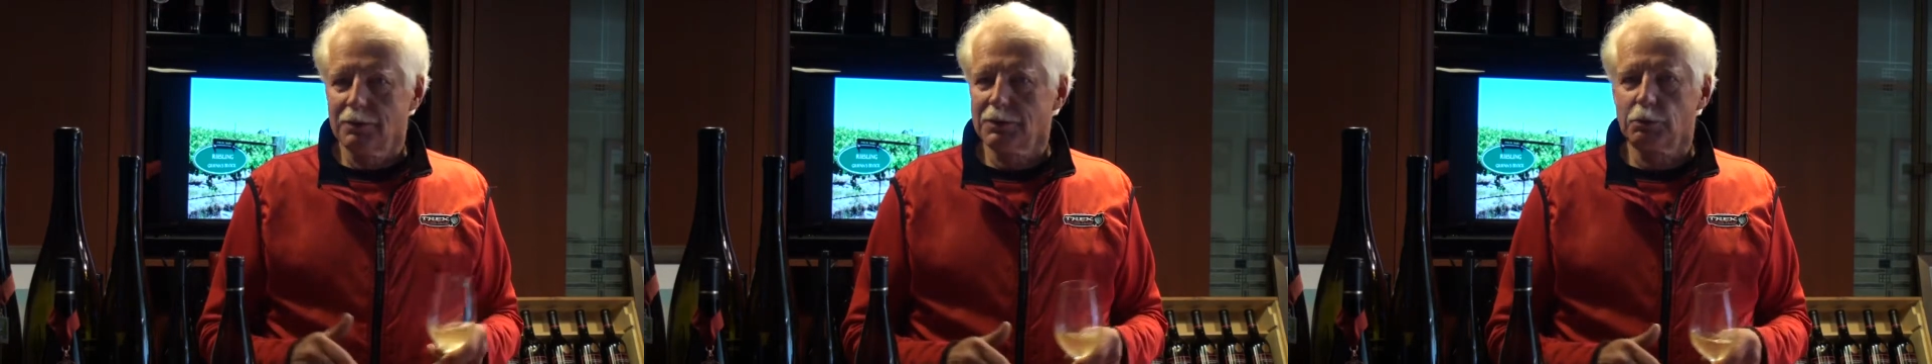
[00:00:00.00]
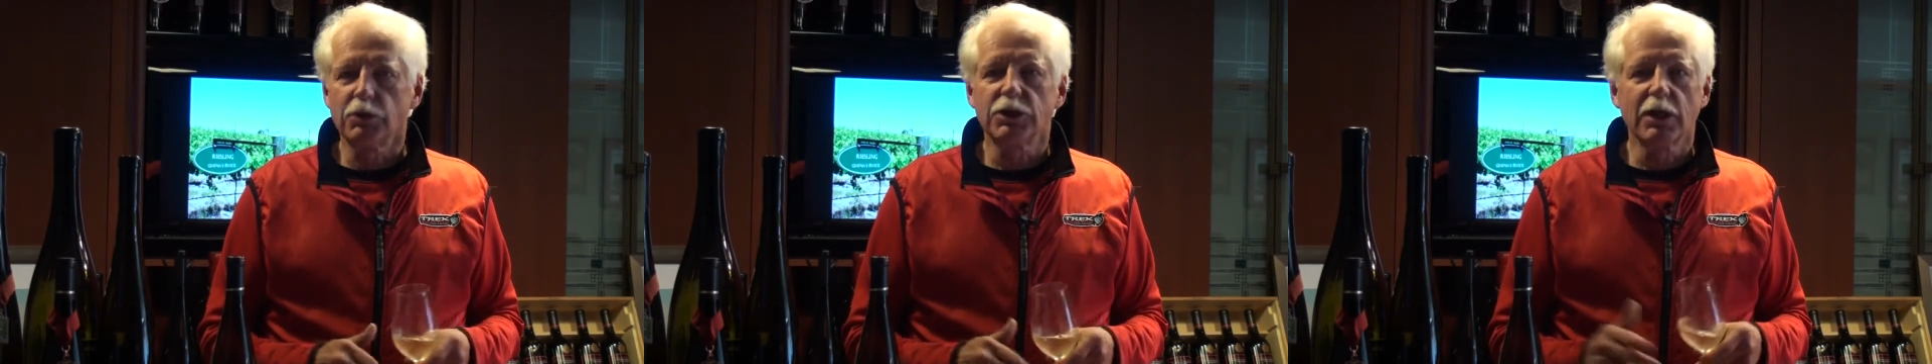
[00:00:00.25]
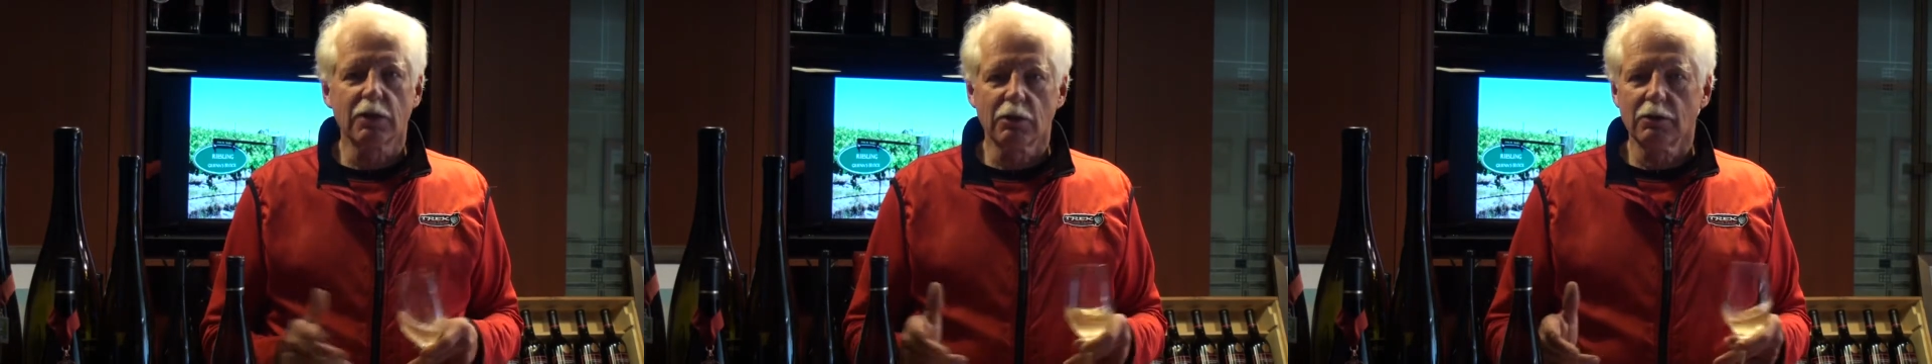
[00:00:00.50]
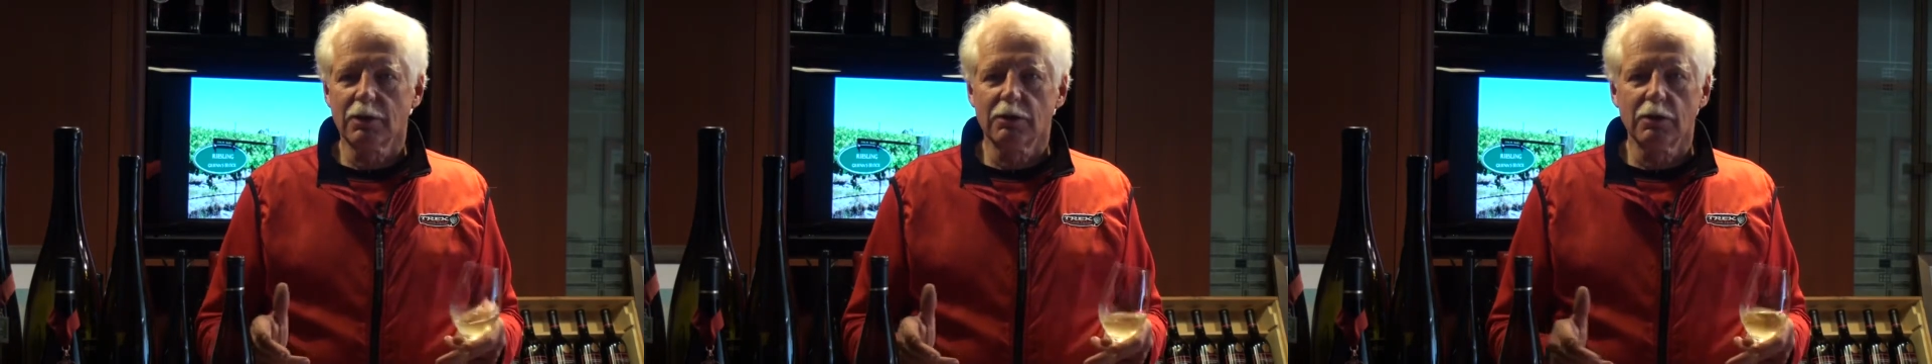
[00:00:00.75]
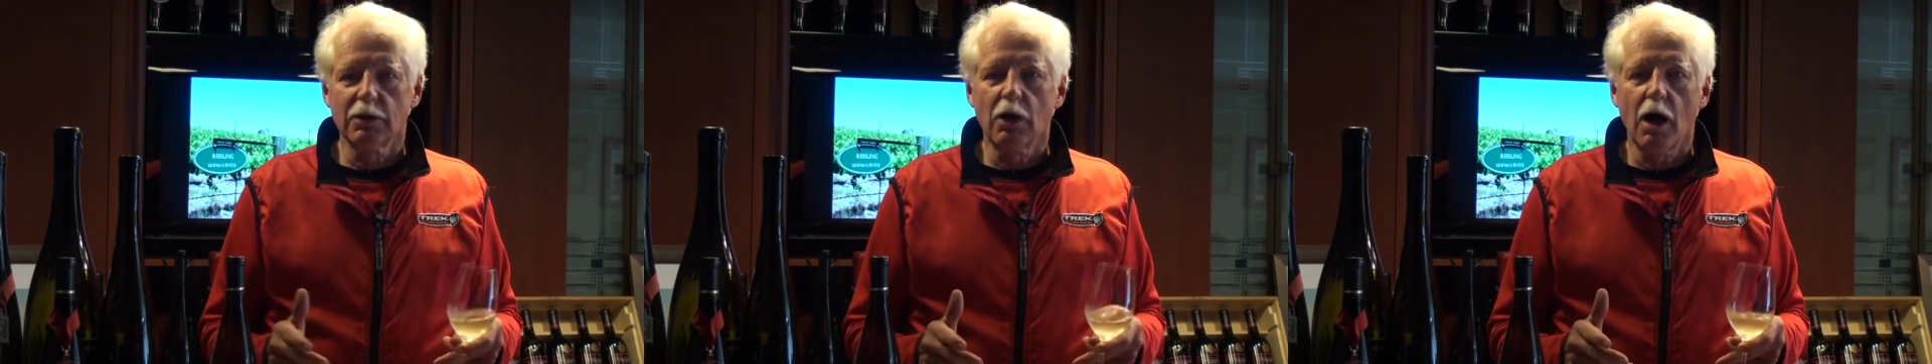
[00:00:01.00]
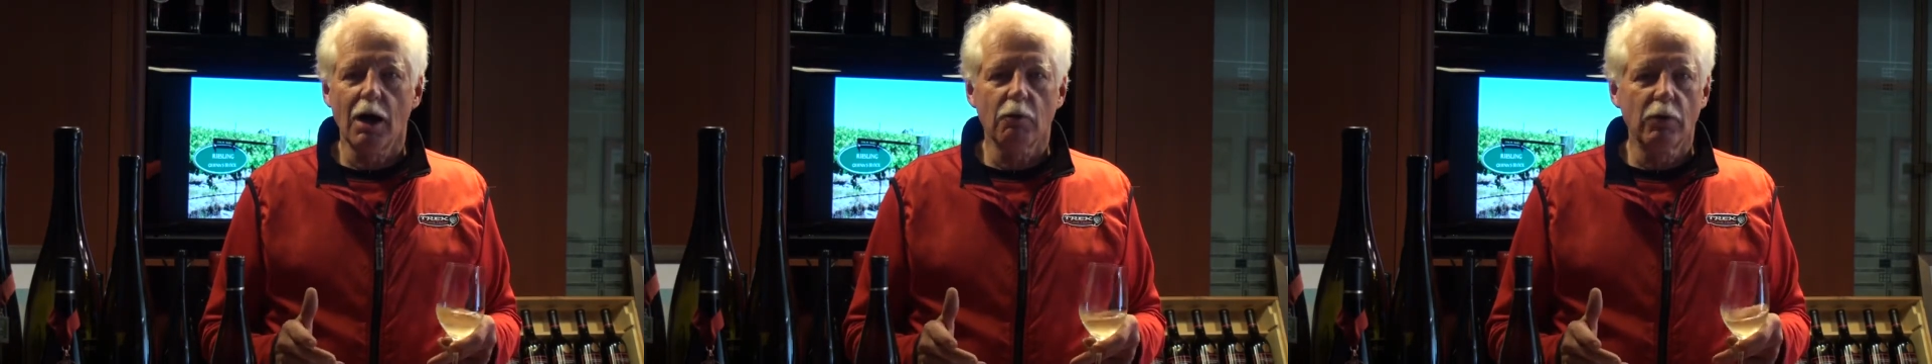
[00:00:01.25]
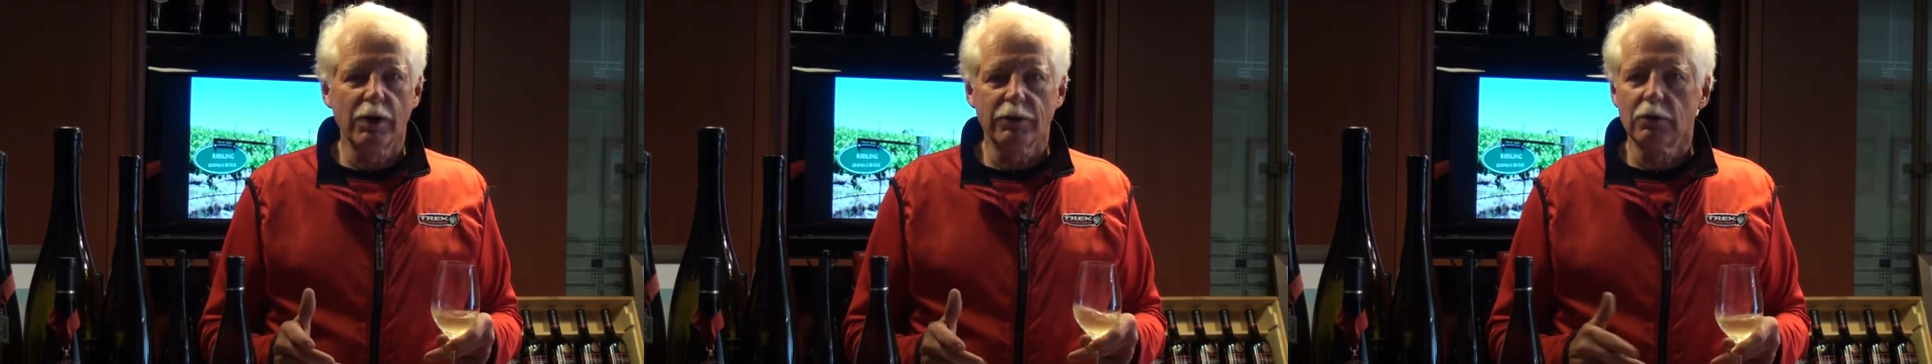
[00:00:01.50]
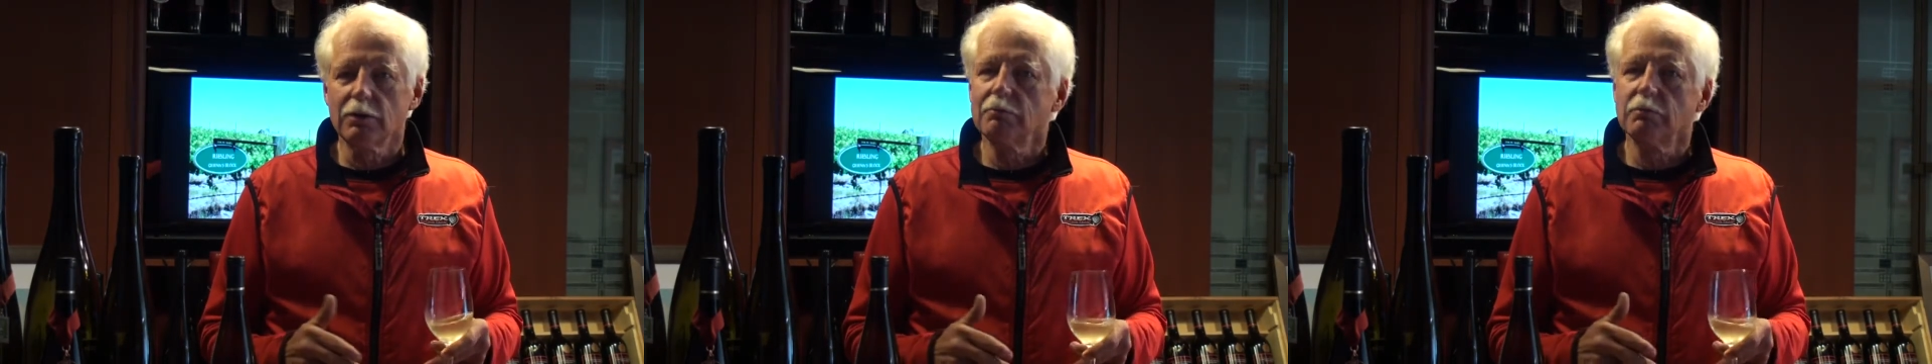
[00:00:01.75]
It's particularly good in hot
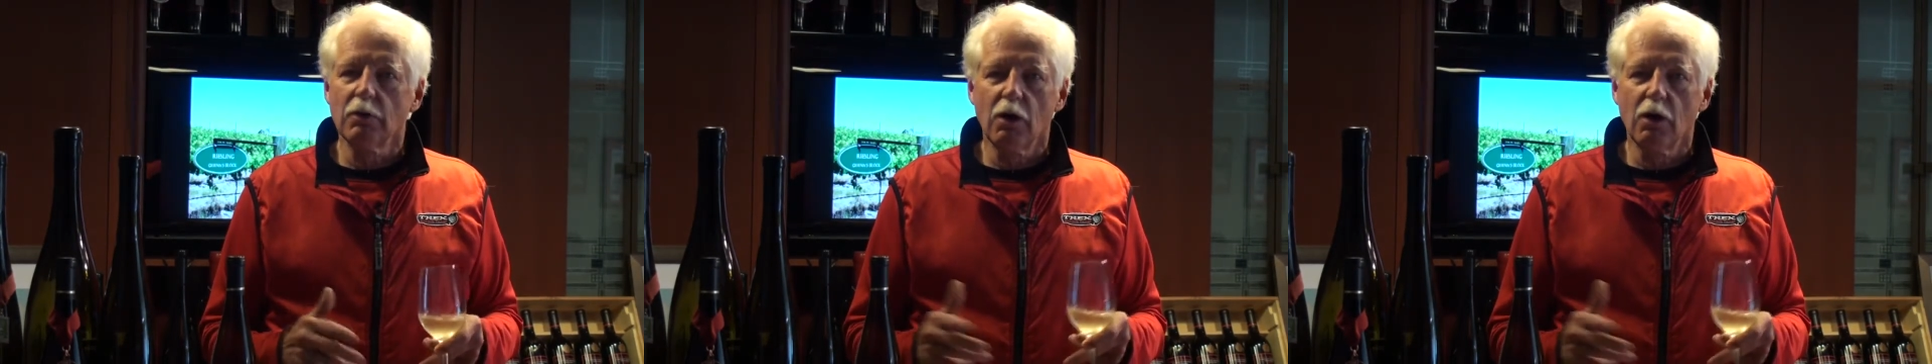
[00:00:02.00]
weather